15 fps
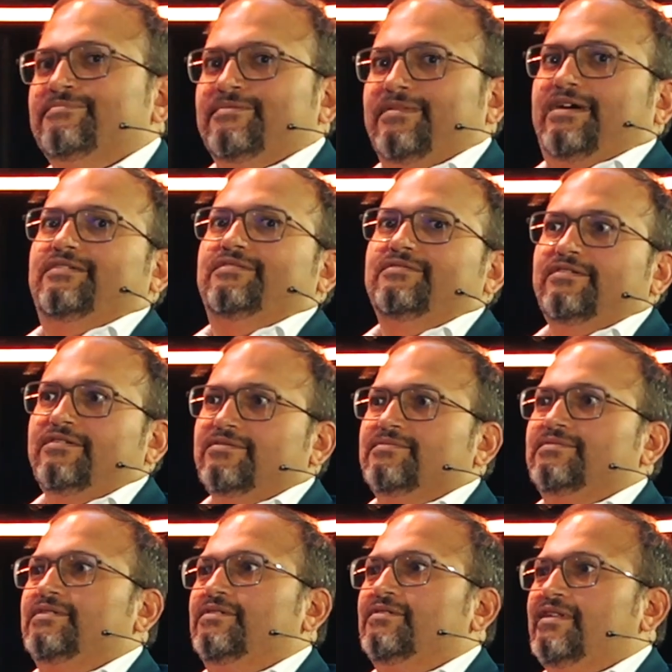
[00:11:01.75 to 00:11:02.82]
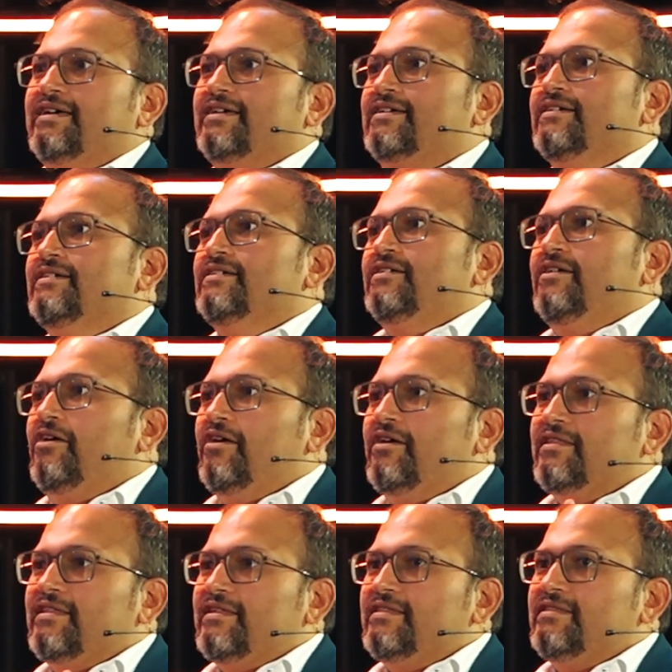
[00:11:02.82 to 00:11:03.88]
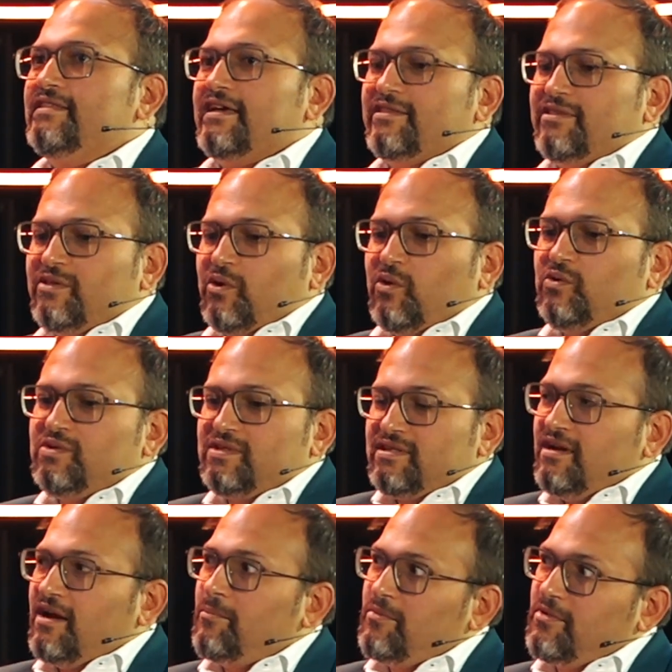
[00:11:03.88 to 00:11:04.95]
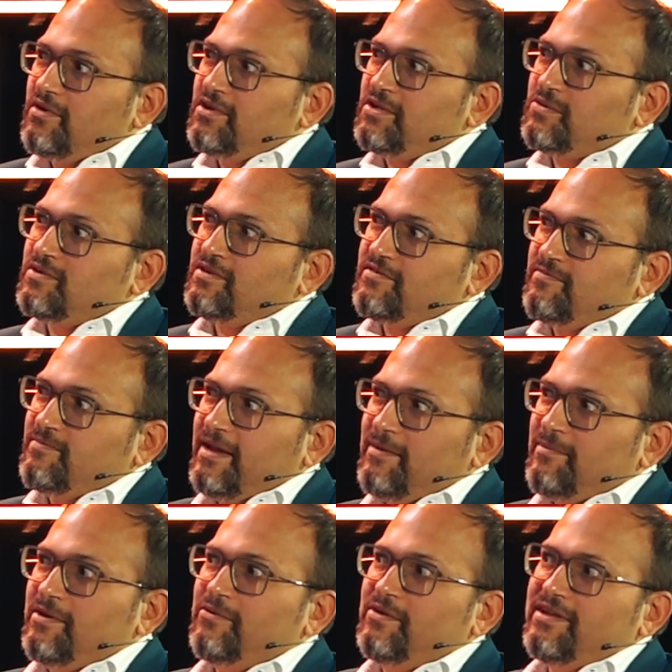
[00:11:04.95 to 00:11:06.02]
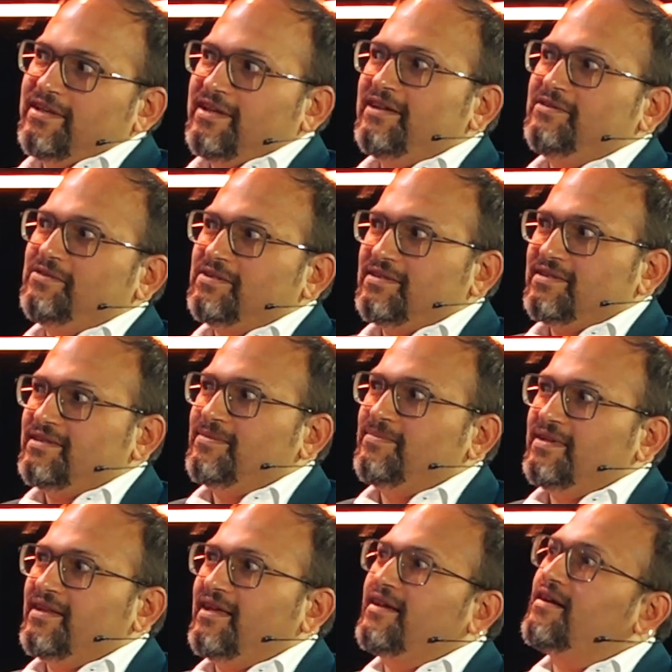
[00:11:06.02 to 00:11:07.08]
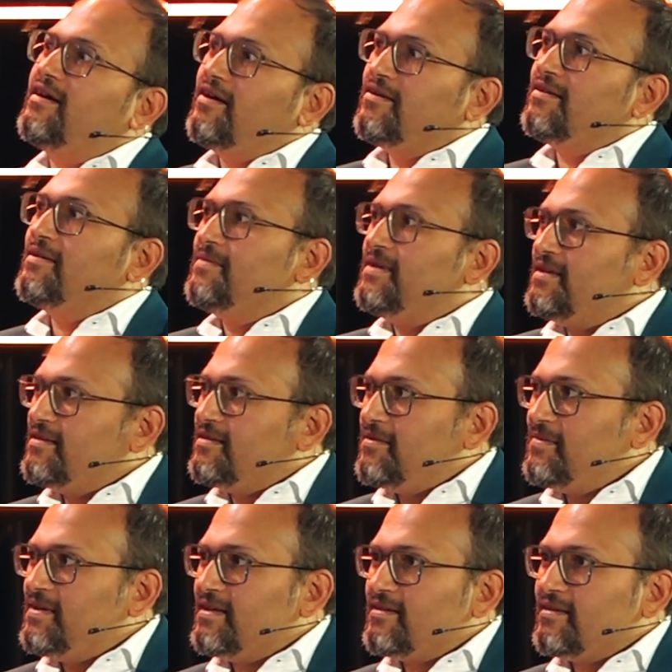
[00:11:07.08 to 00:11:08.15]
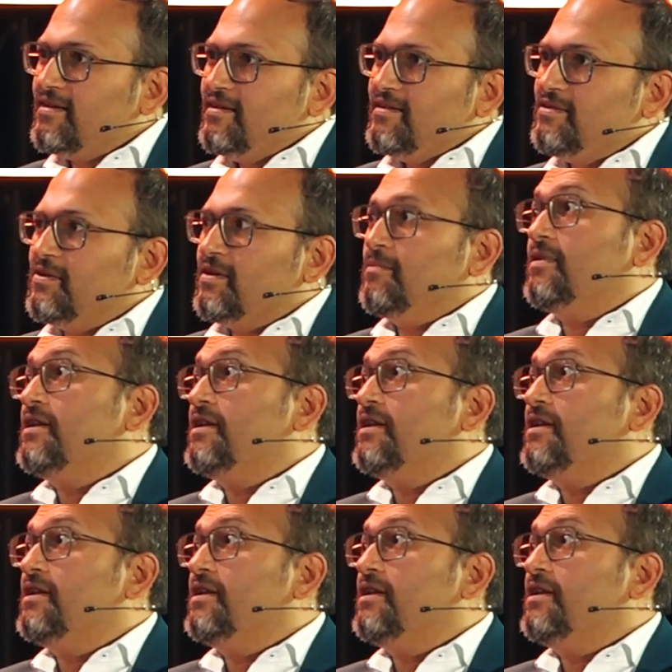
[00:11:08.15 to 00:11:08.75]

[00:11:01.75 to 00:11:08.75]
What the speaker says: I don't know. So like those numbers would have made me really interested to be like, oh, let me do it.